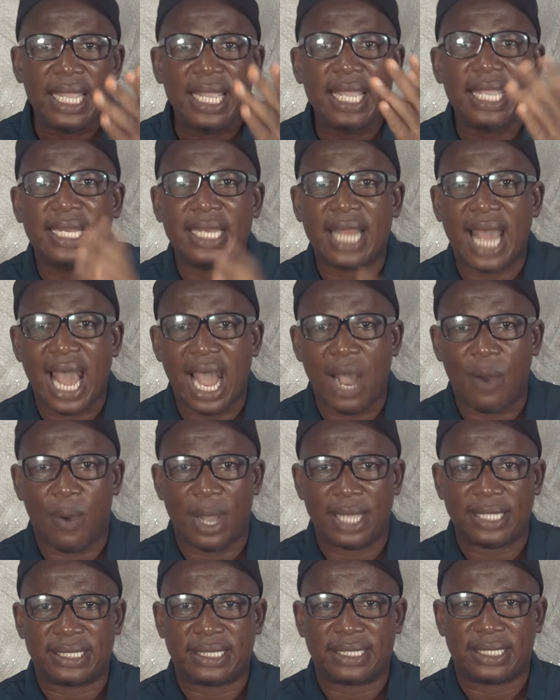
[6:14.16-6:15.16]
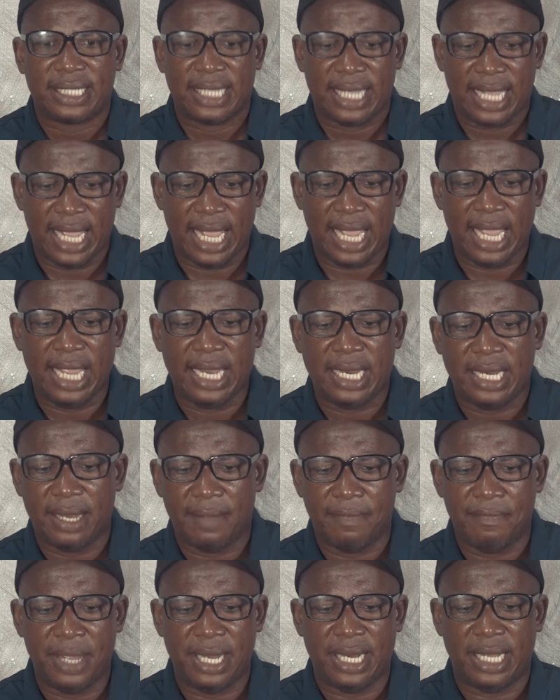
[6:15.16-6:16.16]
in hours, in
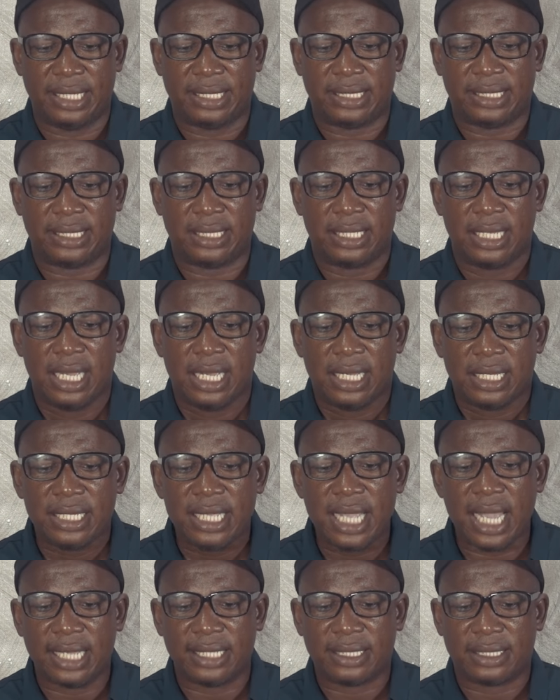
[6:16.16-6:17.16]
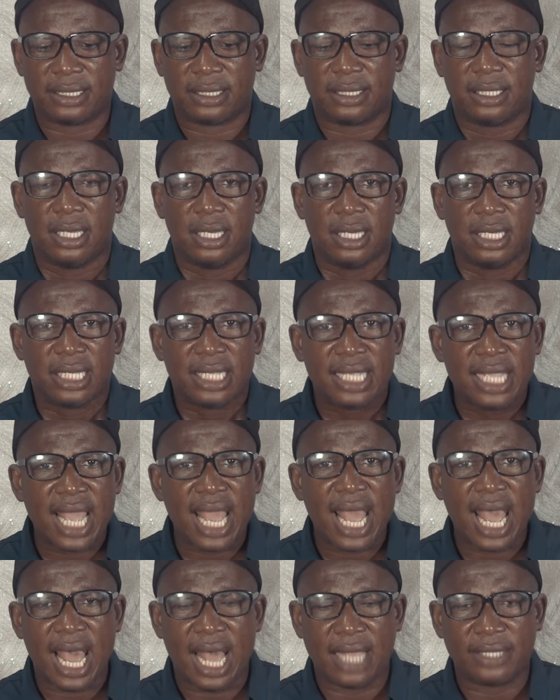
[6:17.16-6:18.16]
minutes. Yes,
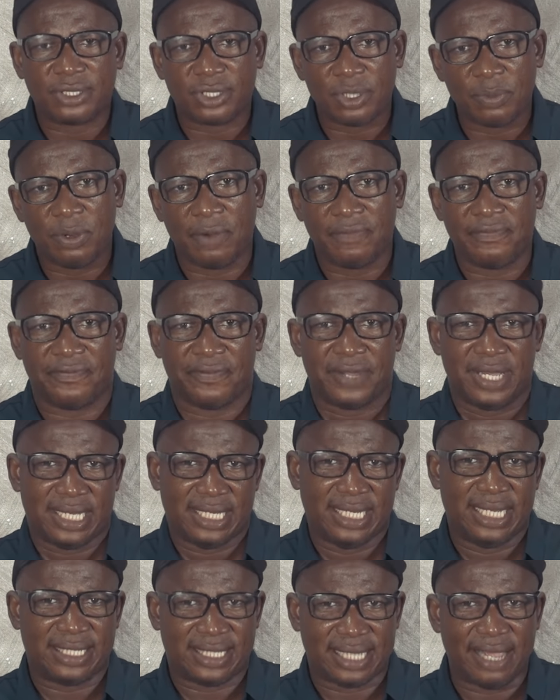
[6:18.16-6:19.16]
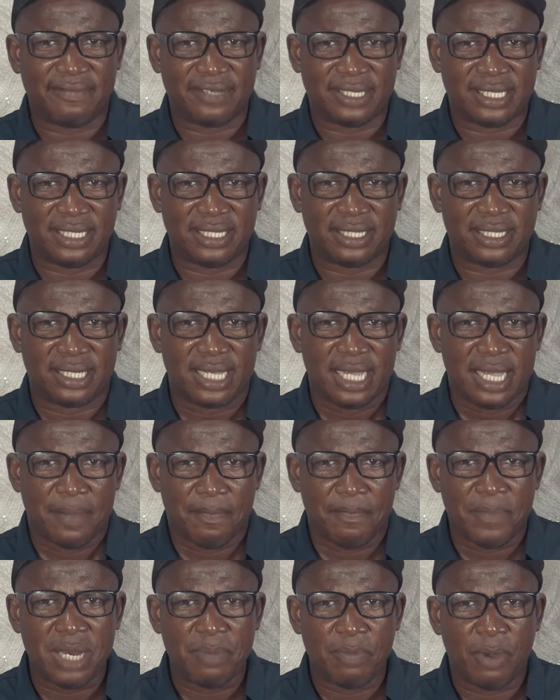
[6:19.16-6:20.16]
here are some of the services,
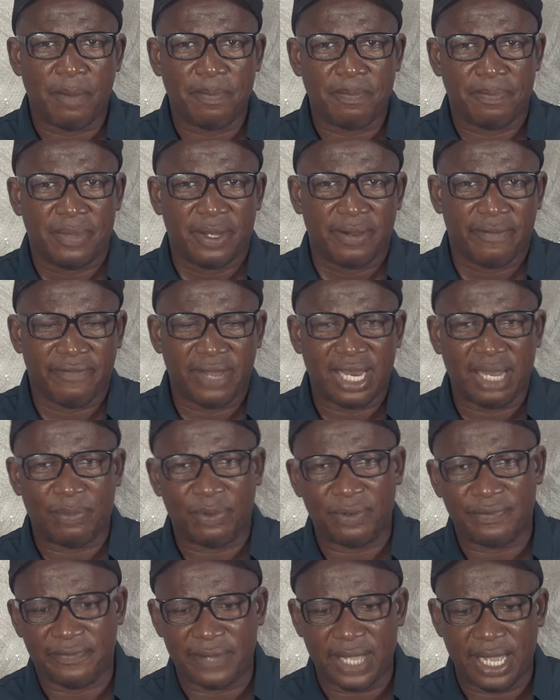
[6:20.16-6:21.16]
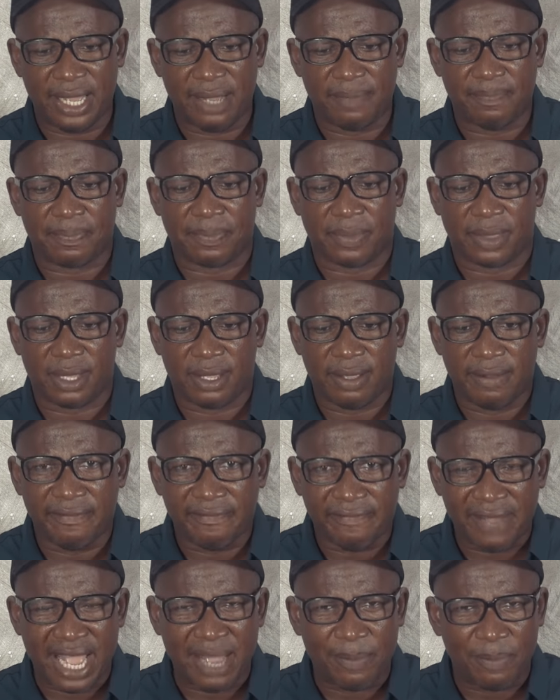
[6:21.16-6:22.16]
minimum
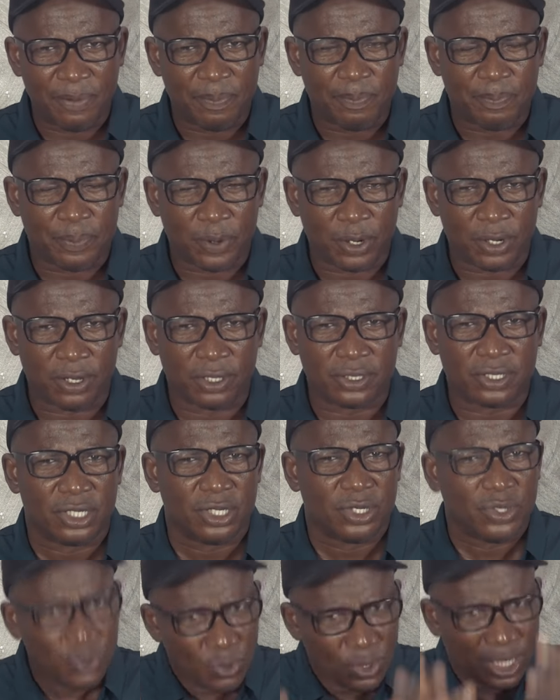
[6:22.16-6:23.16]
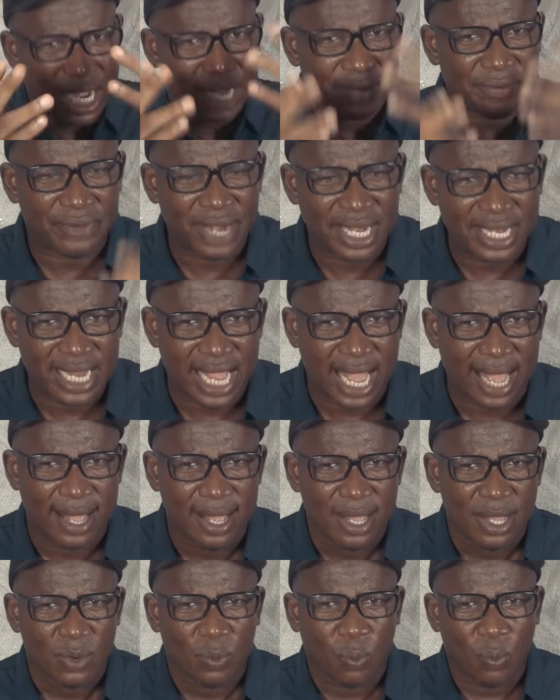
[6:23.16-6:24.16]
viable product you can render
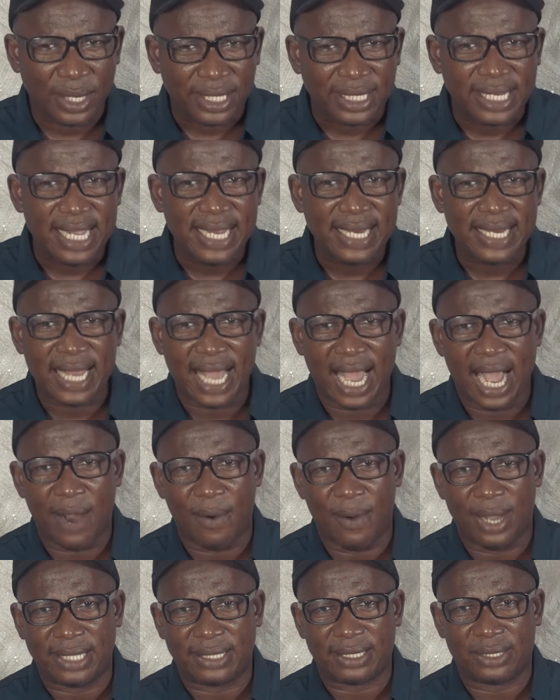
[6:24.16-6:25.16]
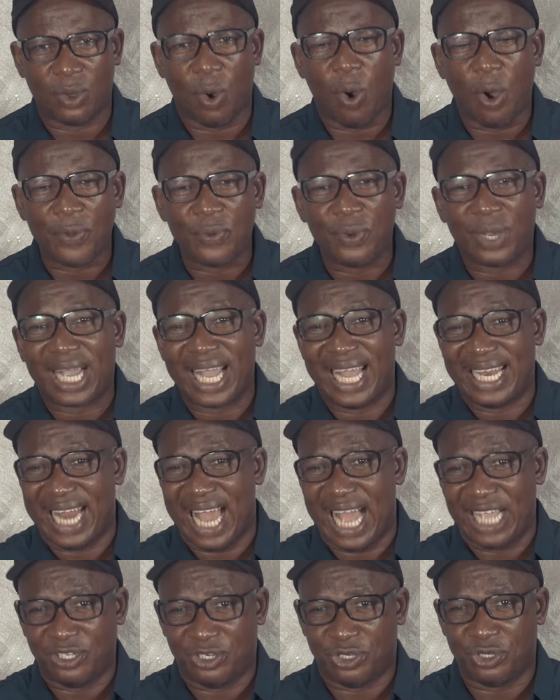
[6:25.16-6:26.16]
within hours, or you can
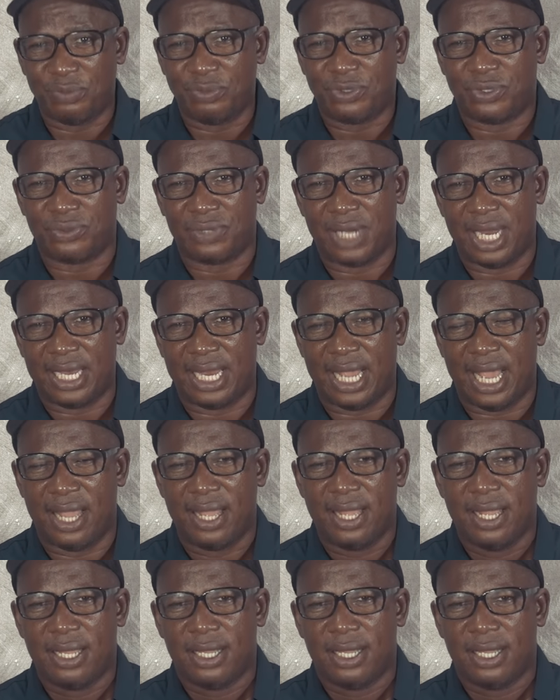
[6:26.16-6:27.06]
assume to render.